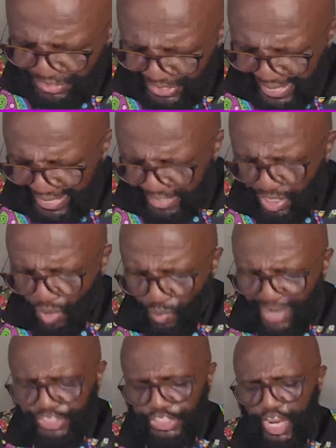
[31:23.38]
saying,
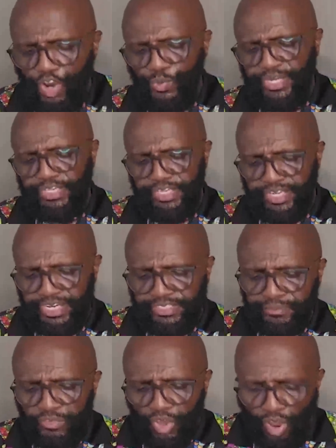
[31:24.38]
What shall we
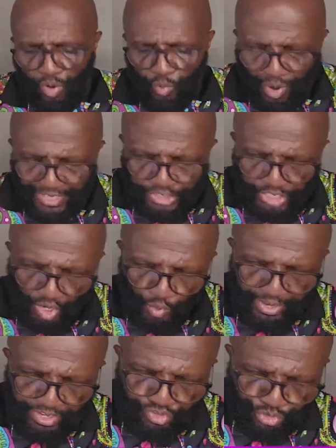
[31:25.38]
eat? Or what shall
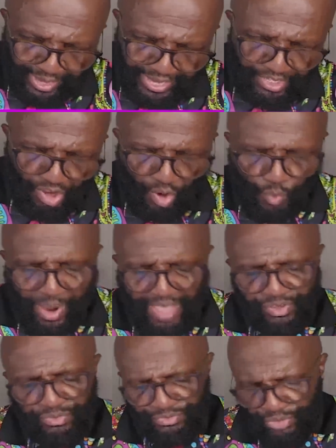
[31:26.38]
we drink? Or
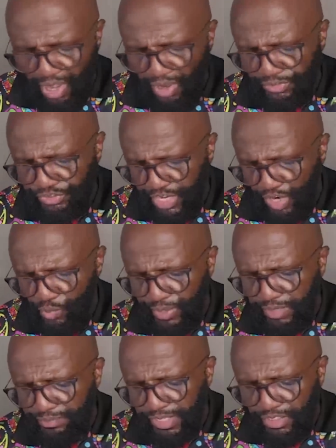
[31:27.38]
falls shall
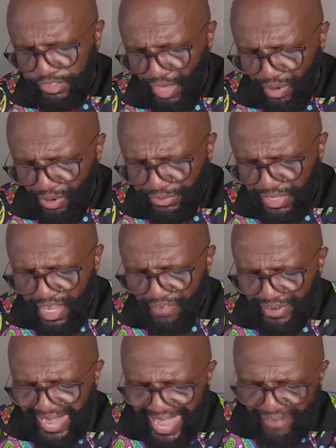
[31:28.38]
we be clothed?
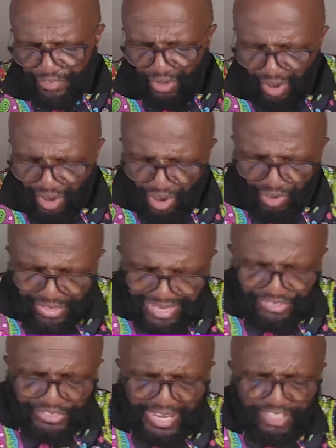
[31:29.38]
For after all
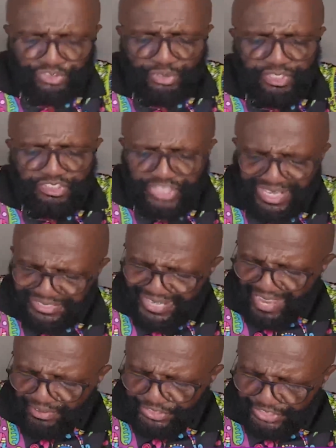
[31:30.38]
these things do the
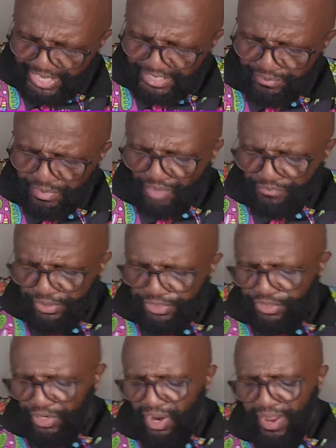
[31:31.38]
Gentiles seek. For
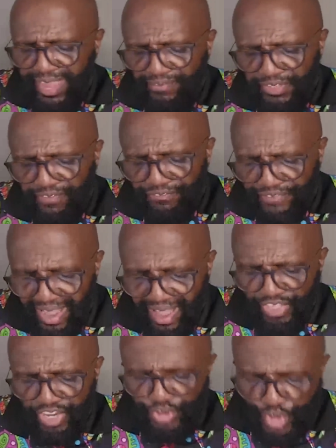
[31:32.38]
your heavenly
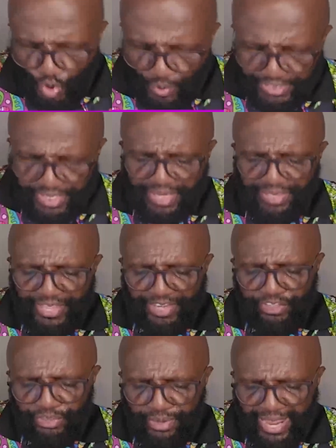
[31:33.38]
Father knoweth
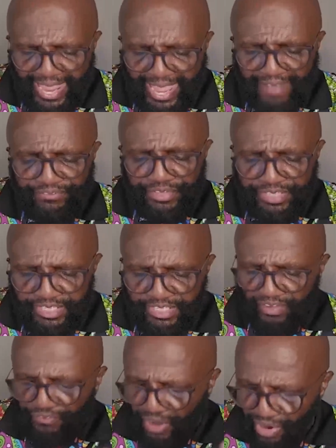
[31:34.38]
that you have
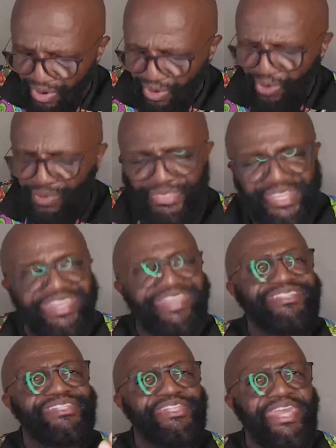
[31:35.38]
need of all
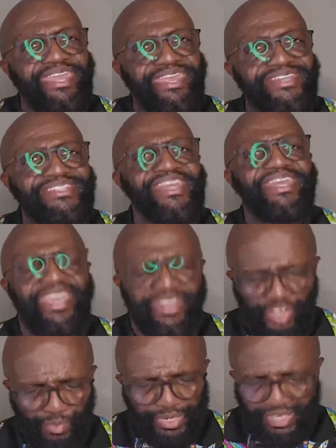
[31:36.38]
these things. And
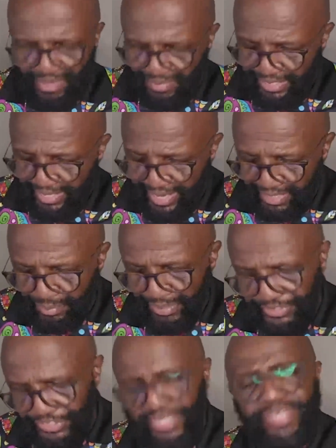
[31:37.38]
here we come again,
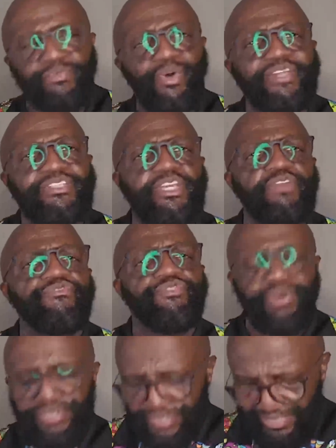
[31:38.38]
but seek what ye
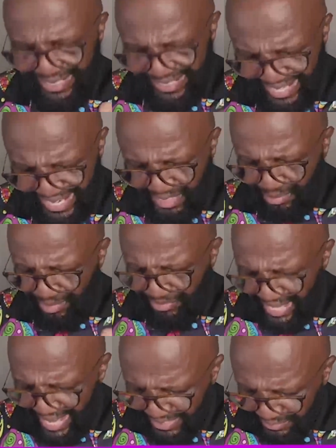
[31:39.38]
first the kingdom
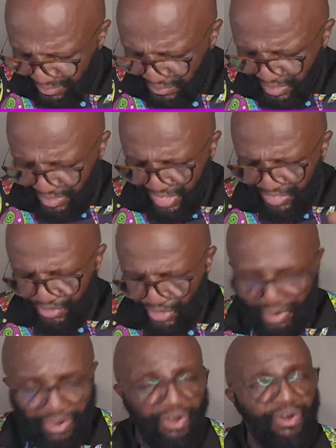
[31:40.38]
of God and
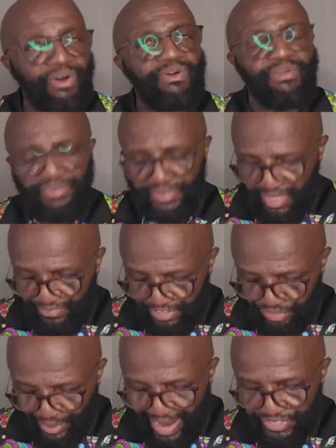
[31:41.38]
all of
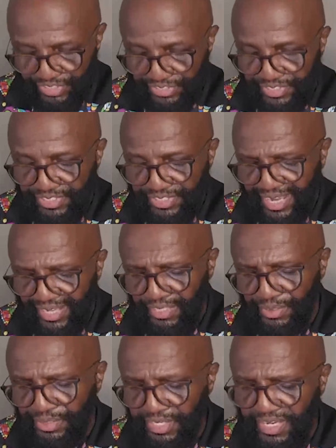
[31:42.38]
his righteousness.
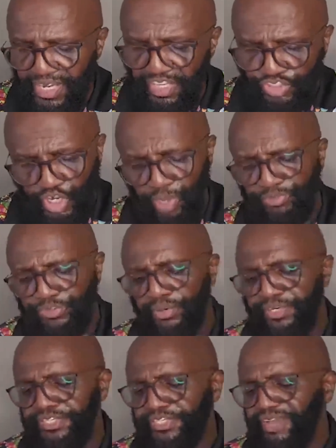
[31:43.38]
Hallelujah. Psalms
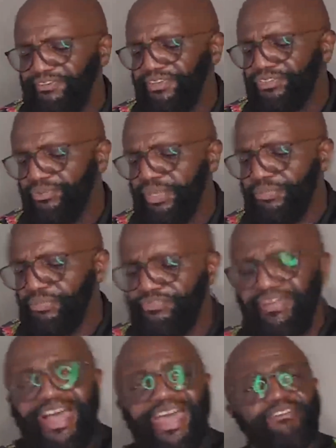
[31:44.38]
37, 3 through
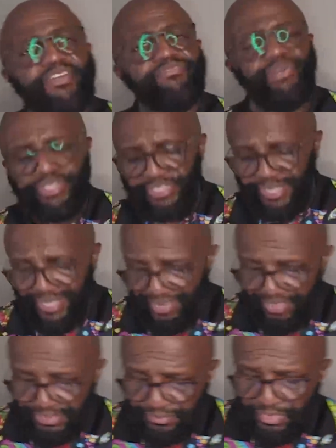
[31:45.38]
5 and verse
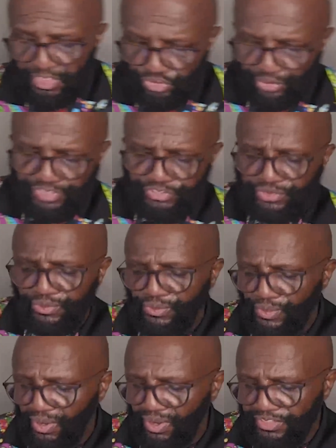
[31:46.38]
11. Trust in the
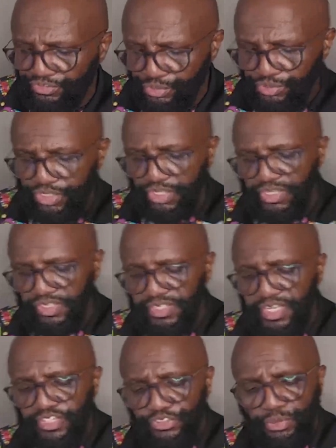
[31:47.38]
Lord, do good,
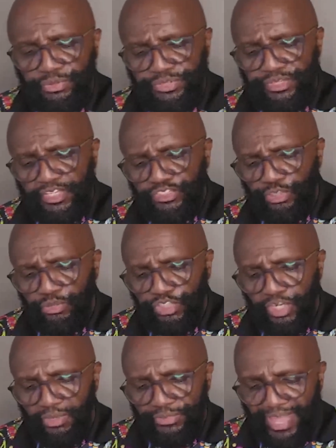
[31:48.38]
so, so
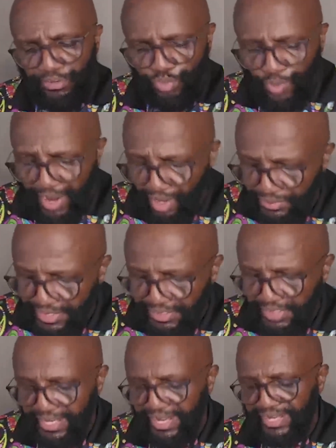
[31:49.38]
shall thou dwell in
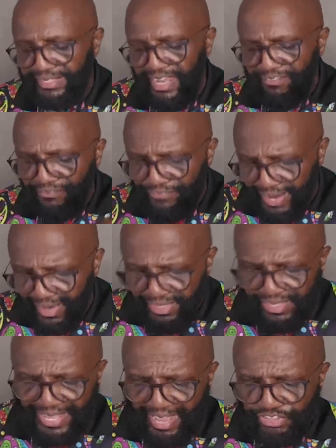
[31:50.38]
the land, and
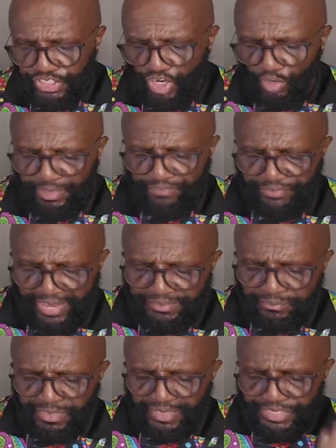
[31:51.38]
verily thou shalt be
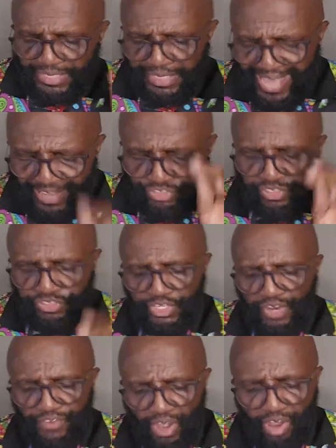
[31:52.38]
fed. Delight
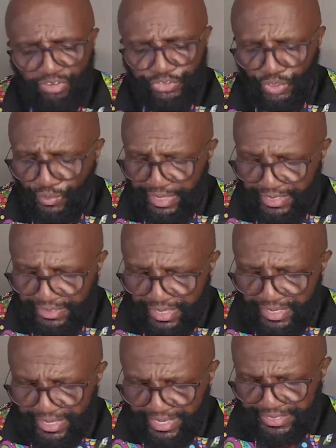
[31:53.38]
yourself also
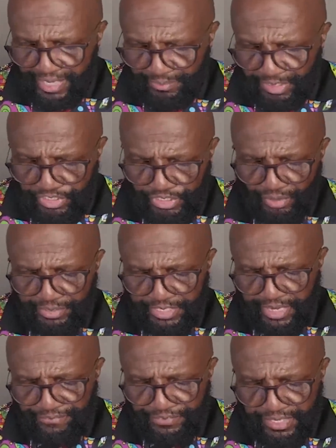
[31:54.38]
in, in him, he shall
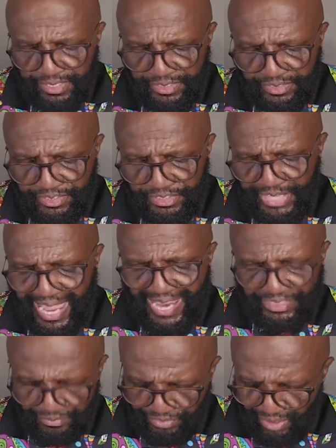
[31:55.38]
give thee the
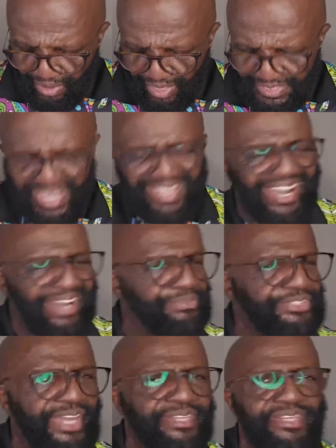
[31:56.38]
desires of your heart.
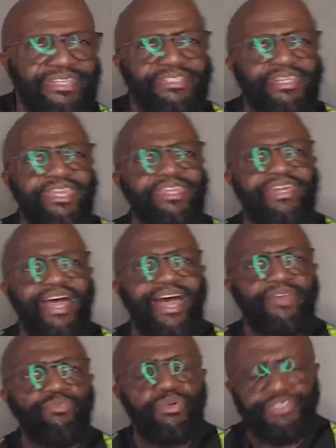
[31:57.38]
I'm telling you today,
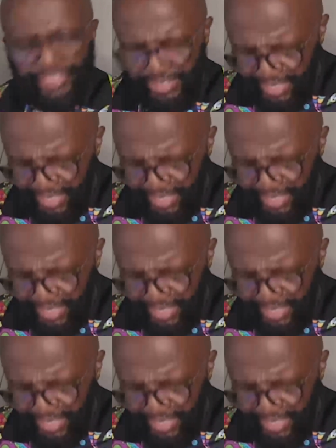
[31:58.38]
God wants to